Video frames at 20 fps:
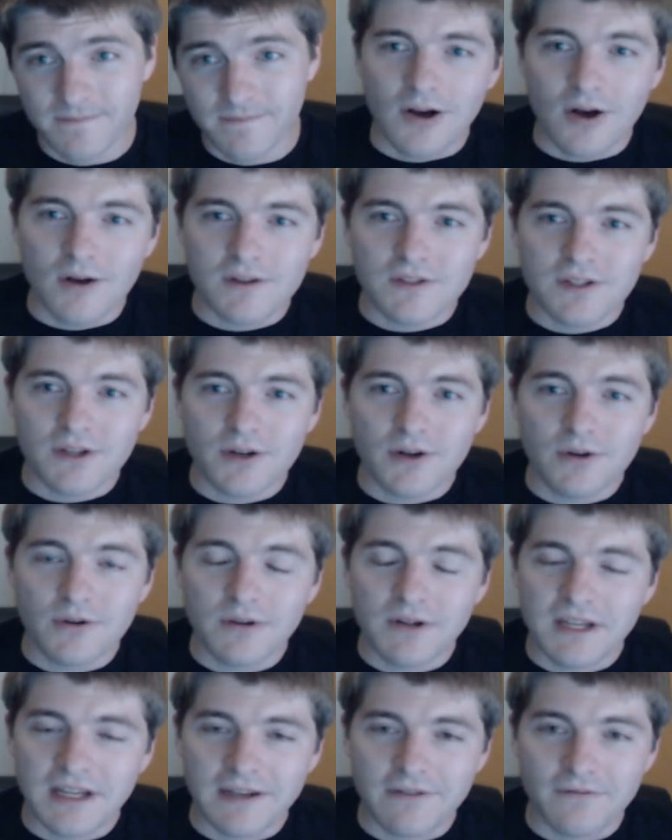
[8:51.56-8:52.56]

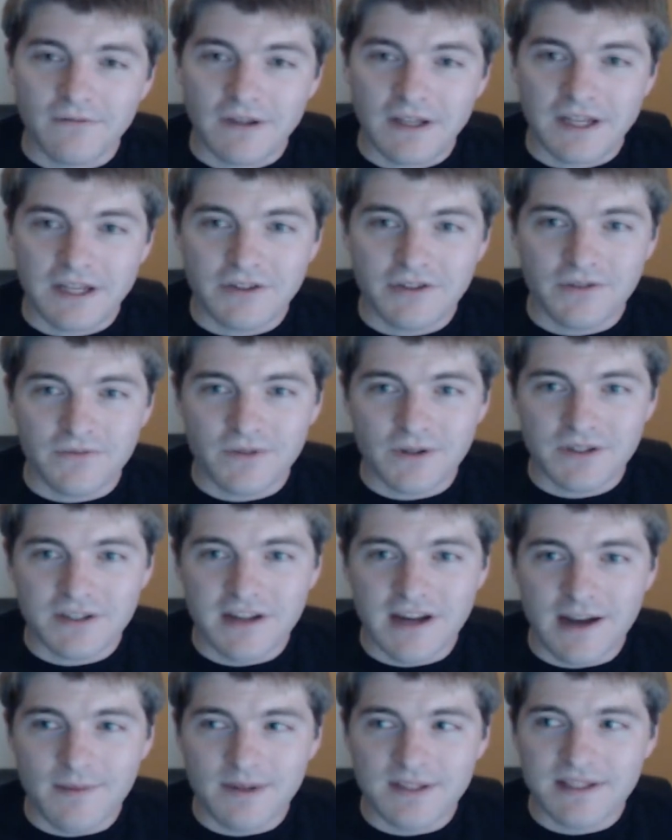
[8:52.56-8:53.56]
Also, if it is your first
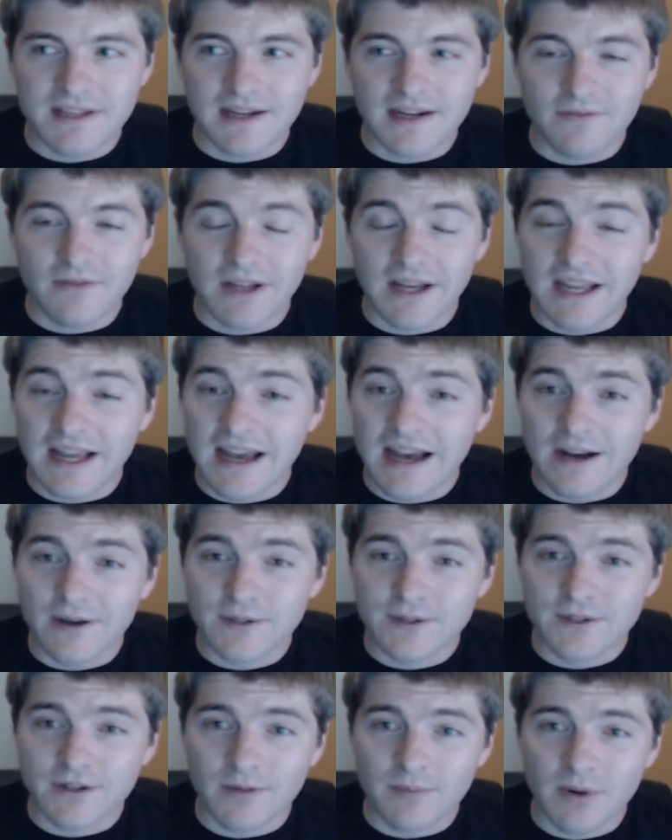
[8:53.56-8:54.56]
time inside of like a
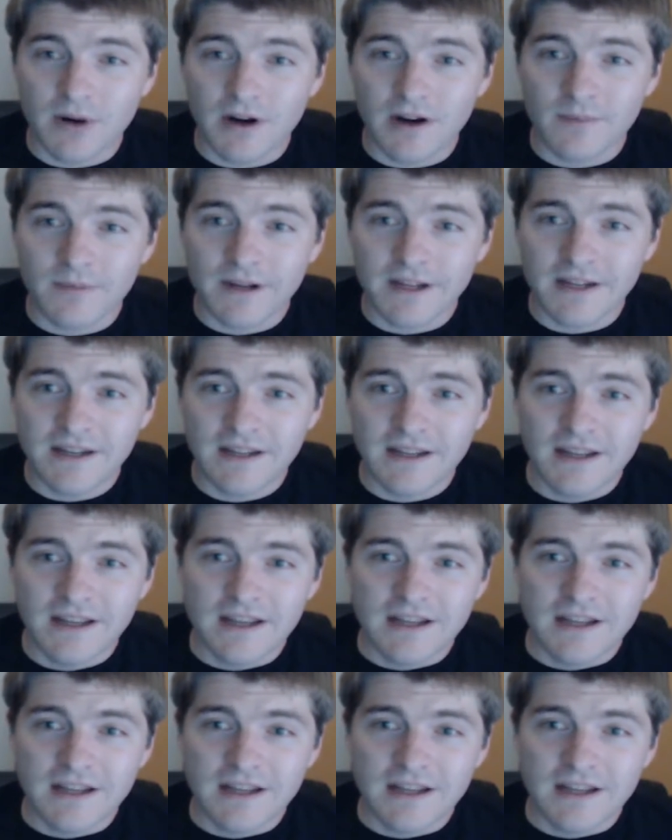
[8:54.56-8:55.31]
house or apartment,